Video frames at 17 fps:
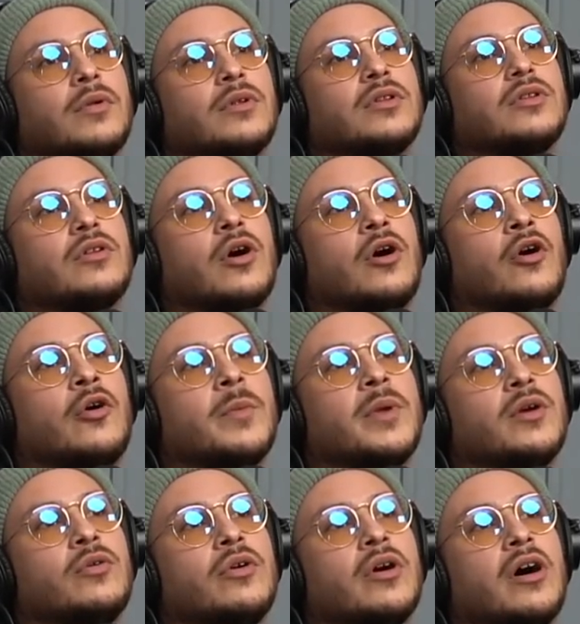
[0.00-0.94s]
The
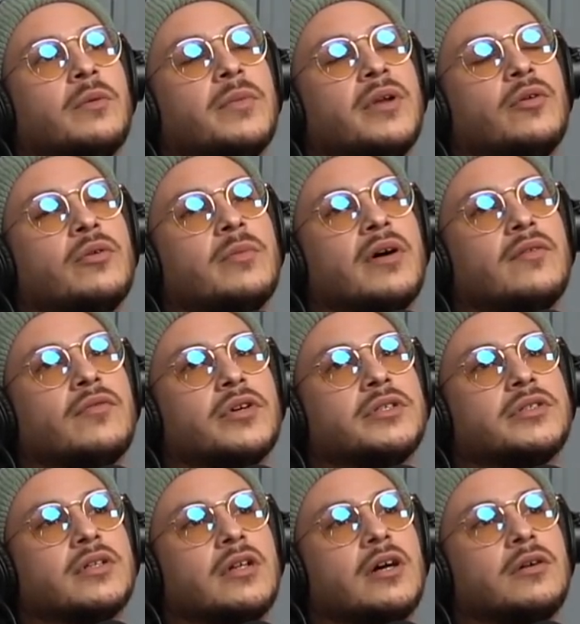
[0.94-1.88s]
homie who helped me with my
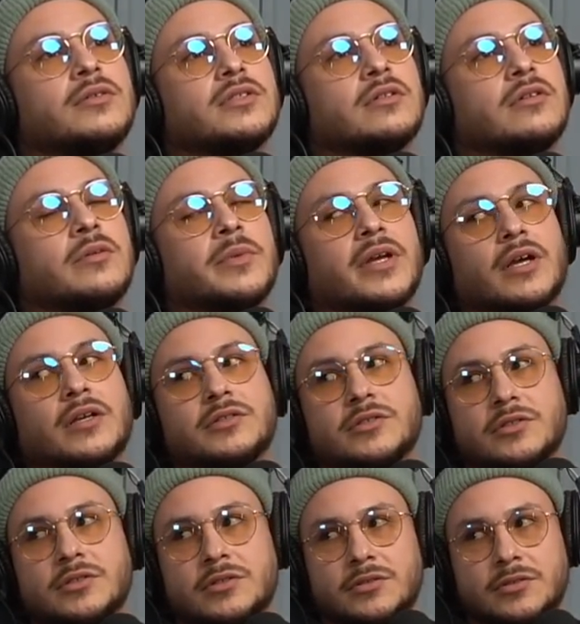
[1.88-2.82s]
voice a lot was the homie
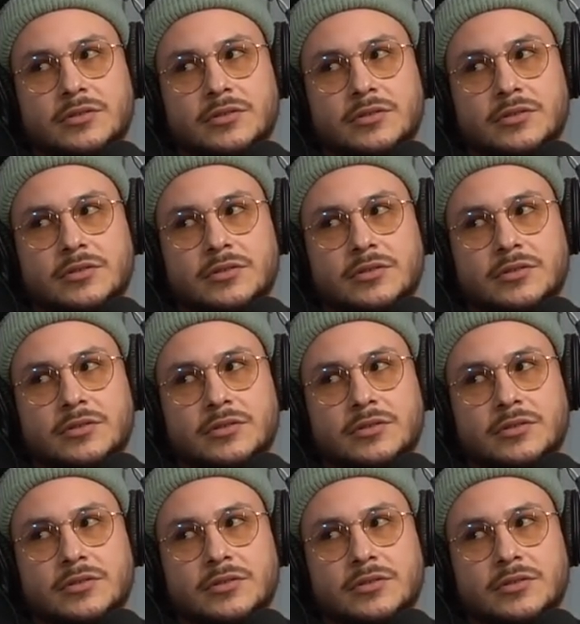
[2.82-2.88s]
Exer.